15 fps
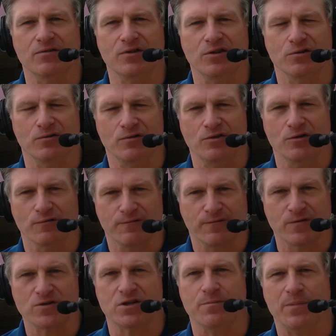your your
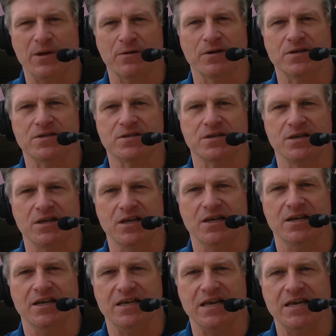first appearance
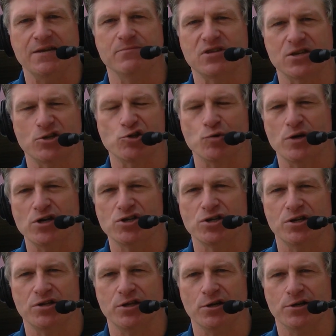in a game
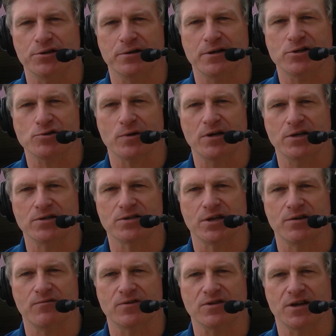situation at the alternate training
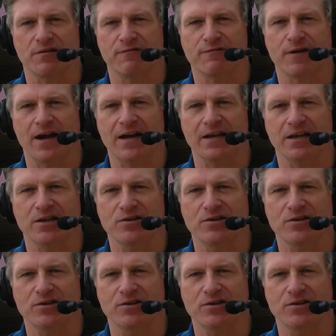site was on Friday,